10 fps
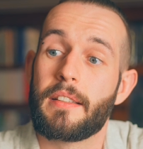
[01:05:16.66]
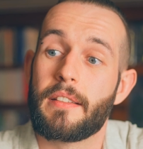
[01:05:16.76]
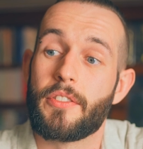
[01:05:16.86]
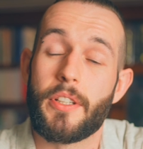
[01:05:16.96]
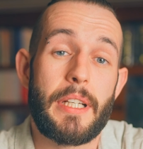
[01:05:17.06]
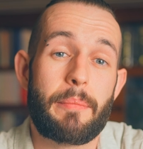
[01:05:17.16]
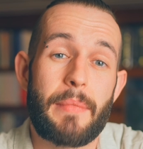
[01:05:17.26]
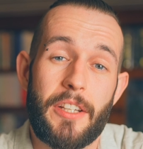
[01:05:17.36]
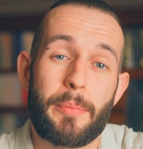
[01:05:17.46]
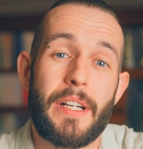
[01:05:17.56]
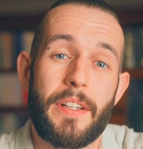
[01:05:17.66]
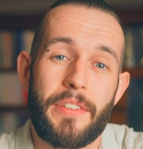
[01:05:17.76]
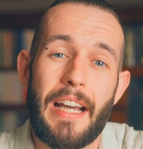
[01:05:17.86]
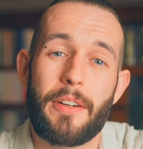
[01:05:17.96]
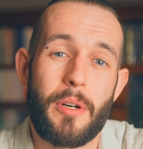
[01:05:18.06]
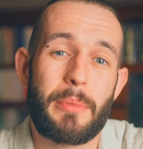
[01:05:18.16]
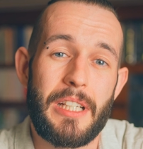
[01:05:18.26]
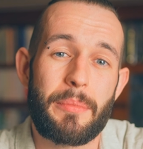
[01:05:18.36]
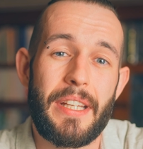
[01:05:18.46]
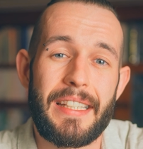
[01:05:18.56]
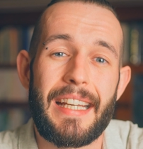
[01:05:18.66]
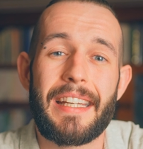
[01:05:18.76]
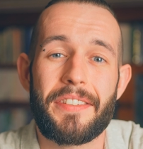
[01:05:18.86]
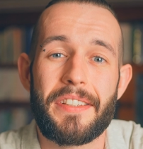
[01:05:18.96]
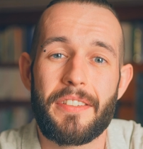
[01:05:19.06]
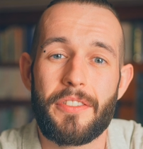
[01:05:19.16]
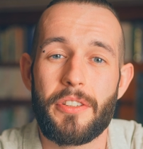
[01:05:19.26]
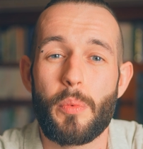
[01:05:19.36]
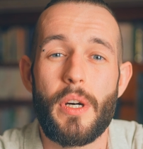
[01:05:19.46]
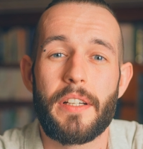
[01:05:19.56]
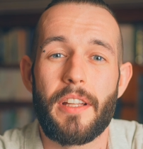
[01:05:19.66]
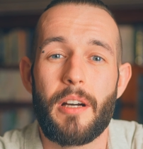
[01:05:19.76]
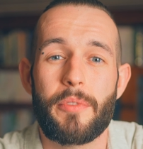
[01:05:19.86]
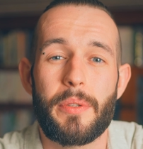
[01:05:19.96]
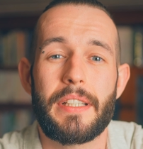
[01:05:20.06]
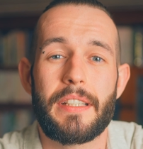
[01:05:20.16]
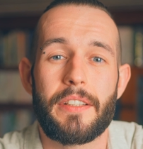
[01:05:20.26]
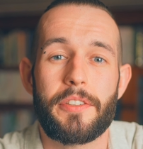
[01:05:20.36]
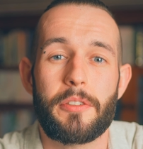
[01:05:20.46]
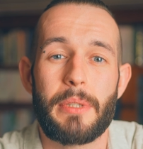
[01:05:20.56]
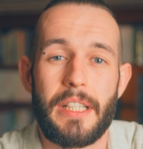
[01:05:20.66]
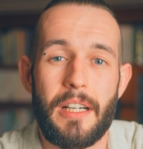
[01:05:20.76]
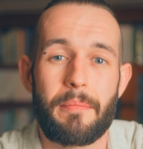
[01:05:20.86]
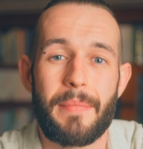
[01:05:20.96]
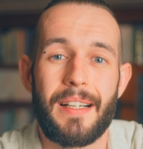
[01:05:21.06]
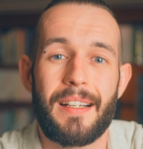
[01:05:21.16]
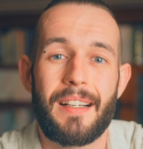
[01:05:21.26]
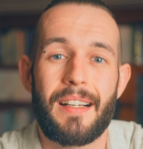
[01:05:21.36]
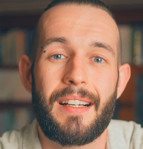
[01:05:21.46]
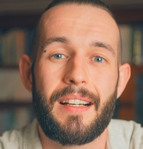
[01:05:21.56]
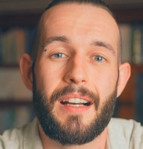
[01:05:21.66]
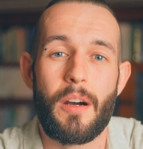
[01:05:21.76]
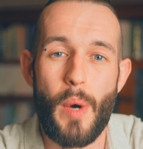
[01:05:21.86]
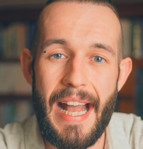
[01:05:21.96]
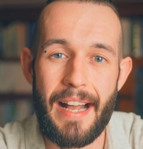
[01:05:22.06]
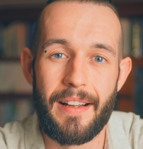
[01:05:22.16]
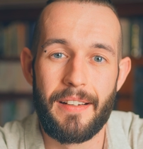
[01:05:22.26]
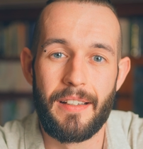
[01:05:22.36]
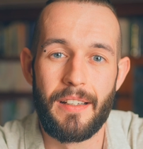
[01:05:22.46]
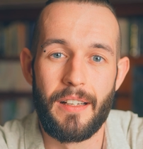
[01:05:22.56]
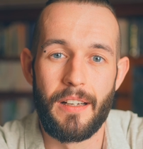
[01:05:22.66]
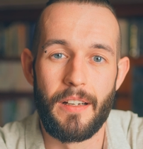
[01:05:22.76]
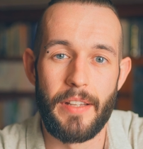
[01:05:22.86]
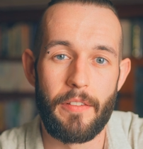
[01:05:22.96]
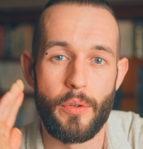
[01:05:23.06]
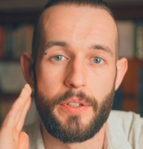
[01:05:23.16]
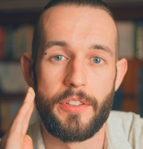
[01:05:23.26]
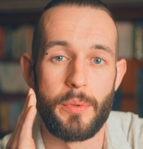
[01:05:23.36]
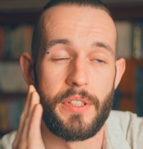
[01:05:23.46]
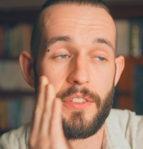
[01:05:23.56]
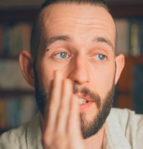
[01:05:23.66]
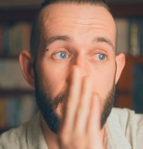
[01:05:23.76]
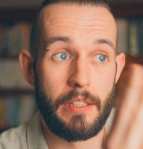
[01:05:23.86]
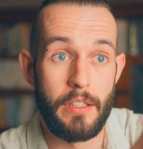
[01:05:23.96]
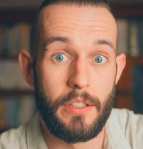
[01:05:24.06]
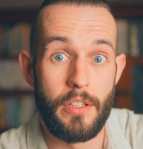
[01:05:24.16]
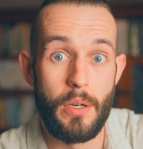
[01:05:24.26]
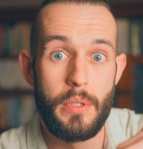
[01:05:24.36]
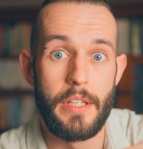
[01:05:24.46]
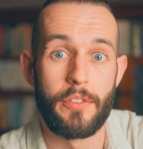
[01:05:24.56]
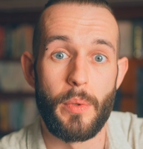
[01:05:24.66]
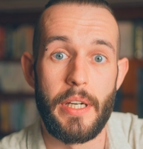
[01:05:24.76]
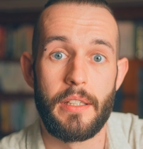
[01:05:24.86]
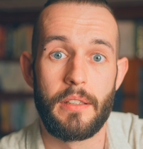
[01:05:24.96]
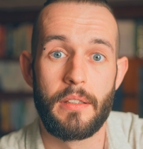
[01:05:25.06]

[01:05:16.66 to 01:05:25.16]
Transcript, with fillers: So yeah, that's my answer. How do I become dedicated to the work that I'm doing? You become aware of that voice which is saying, go this way,